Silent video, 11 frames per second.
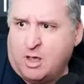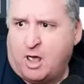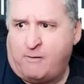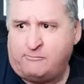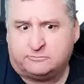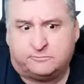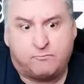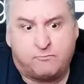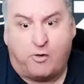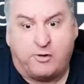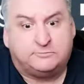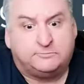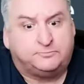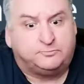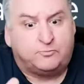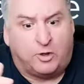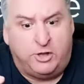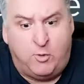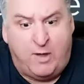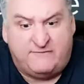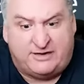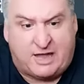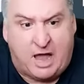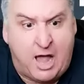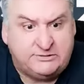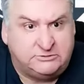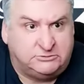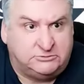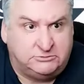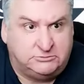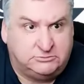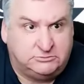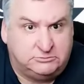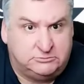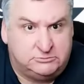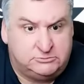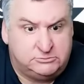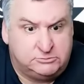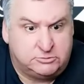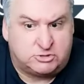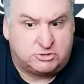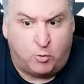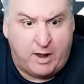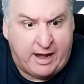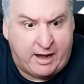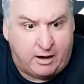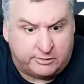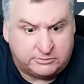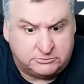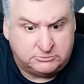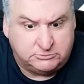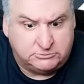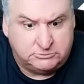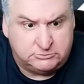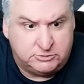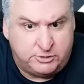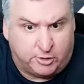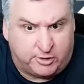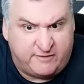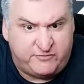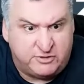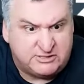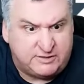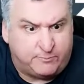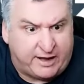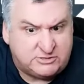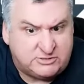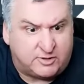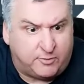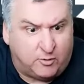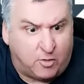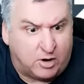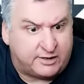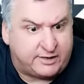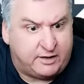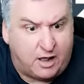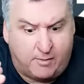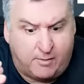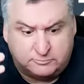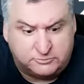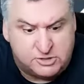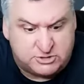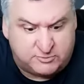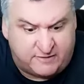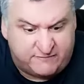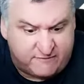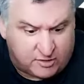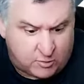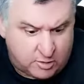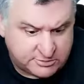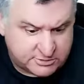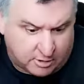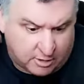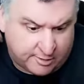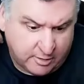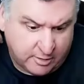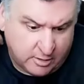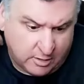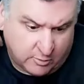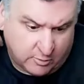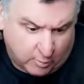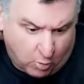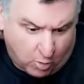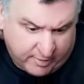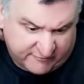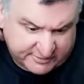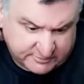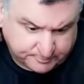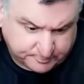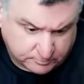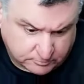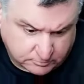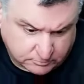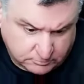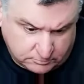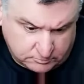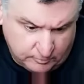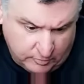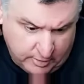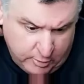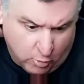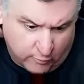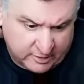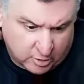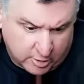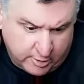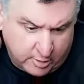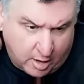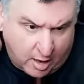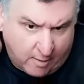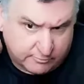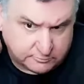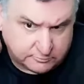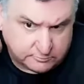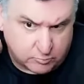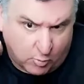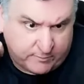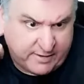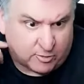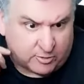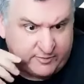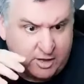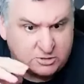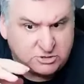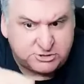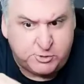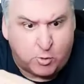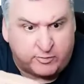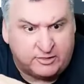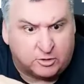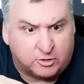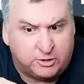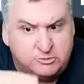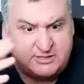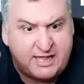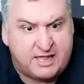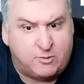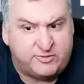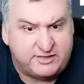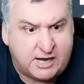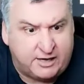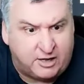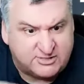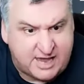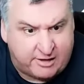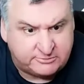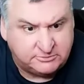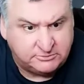You haven't gotten to where you're confusing brains with a bull market. Two of my favorite quotes are, Warren Buffett, you only learn when people are in the ocean, you only learn who's naked when the tide goes out.